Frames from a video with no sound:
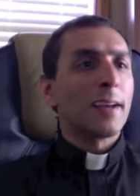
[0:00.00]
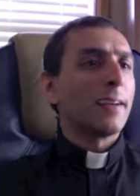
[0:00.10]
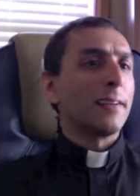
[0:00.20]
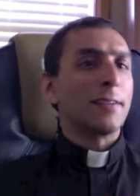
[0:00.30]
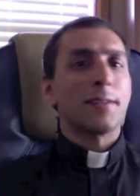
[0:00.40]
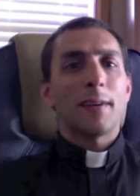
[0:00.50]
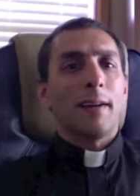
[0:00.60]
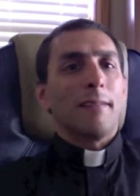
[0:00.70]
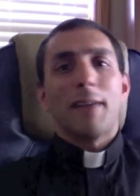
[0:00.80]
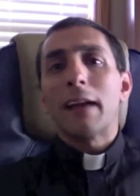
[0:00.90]
is
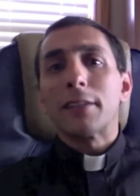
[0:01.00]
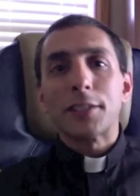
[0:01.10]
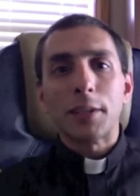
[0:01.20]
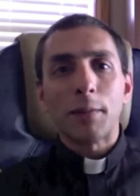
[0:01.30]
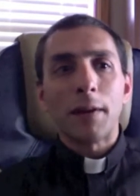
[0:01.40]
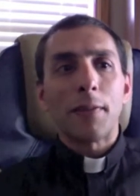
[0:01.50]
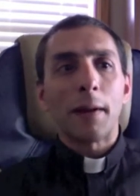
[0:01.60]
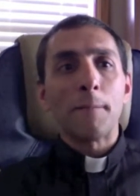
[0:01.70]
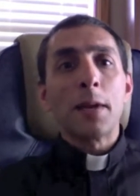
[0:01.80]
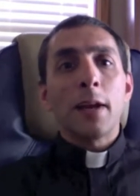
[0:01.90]
a fallacy right
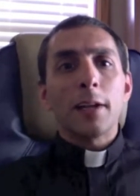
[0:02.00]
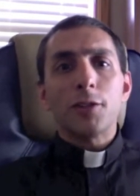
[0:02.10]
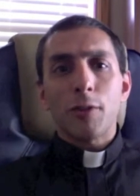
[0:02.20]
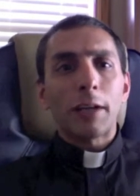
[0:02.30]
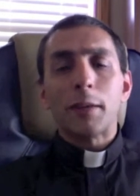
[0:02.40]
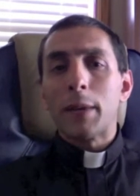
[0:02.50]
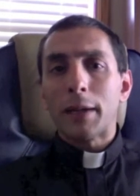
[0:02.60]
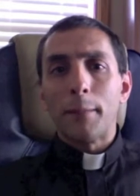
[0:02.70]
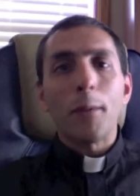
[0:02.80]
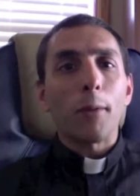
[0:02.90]
there. It's trying to
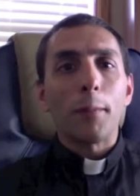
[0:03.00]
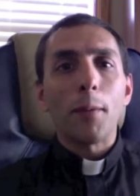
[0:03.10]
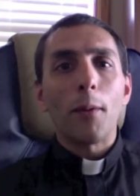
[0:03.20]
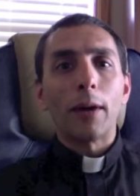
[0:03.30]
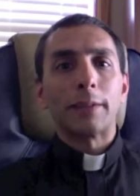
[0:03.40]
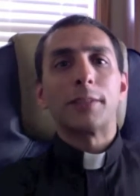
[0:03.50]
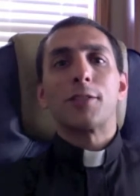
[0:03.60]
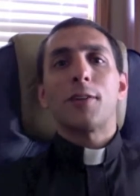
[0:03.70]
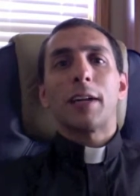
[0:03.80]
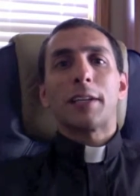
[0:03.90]
make a moral point,
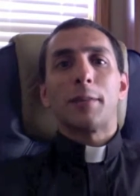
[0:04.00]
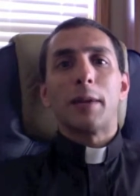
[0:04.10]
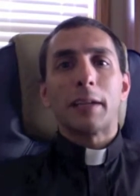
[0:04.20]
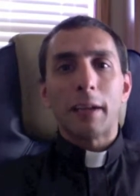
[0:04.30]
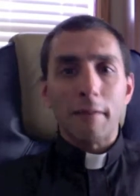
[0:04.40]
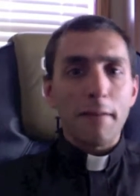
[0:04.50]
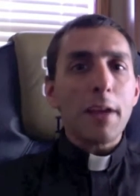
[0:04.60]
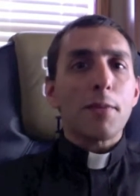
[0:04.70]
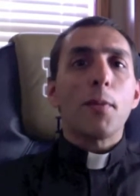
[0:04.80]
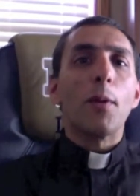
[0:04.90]
it's trying to make a
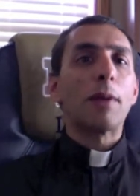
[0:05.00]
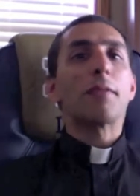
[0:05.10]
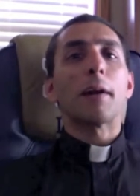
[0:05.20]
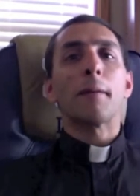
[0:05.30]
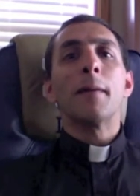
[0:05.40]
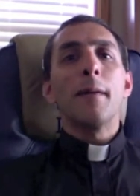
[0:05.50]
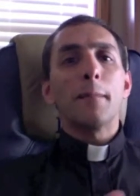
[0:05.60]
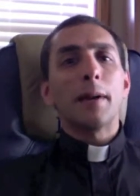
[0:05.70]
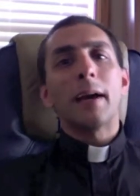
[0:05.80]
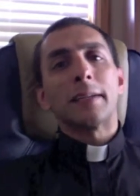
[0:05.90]
faith point there,
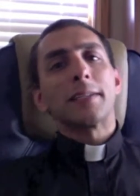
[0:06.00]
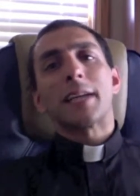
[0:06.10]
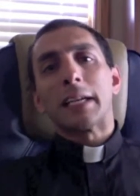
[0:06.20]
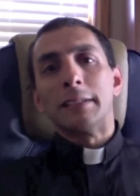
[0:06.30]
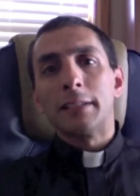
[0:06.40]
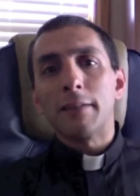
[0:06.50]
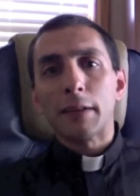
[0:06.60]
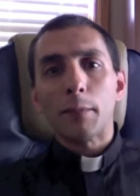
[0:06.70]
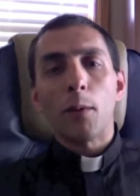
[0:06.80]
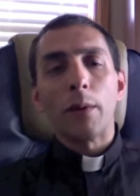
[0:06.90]
but not a
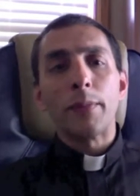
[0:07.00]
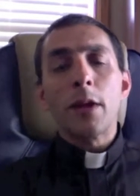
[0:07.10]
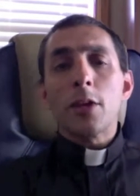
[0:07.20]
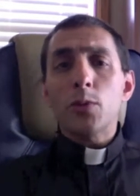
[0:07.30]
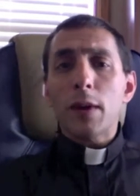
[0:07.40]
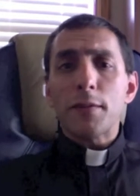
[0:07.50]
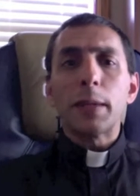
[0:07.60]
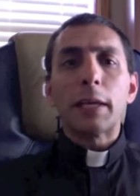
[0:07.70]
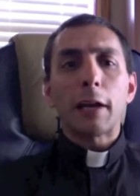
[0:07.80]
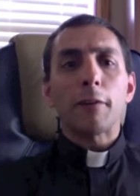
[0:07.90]
scientific point. So we have to
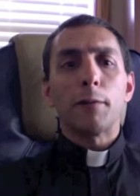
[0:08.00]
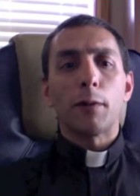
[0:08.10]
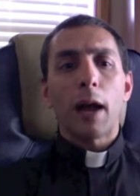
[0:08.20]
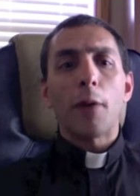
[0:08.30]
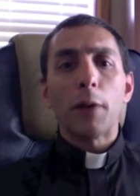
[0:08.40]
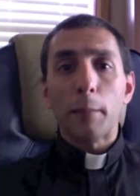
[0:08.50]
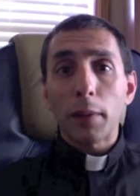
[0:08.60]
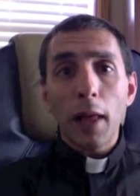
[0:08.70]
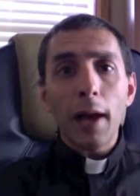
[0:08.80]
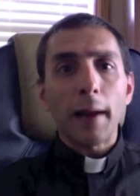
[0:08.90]
be careful how we
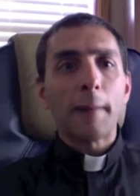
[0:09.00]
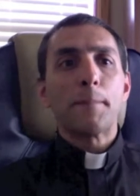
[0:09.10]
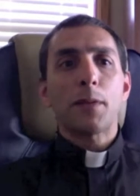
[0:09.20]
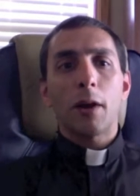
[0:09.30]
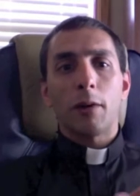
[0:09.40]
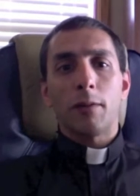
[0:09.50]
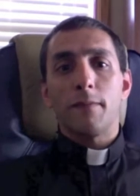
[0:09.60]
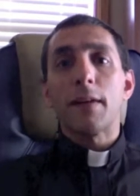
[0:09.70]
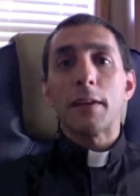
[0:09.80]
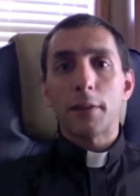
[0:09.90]
apply our
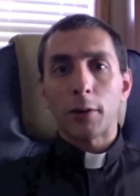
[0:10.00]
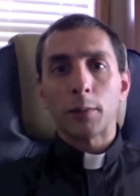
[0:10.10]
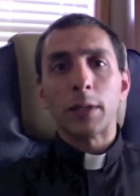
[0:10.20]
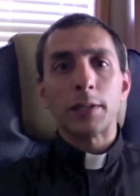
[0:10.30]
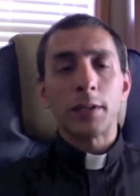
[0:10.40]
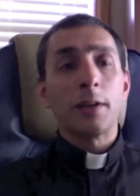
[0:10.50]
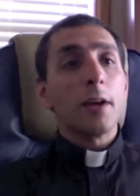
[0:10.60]
faith and our reason.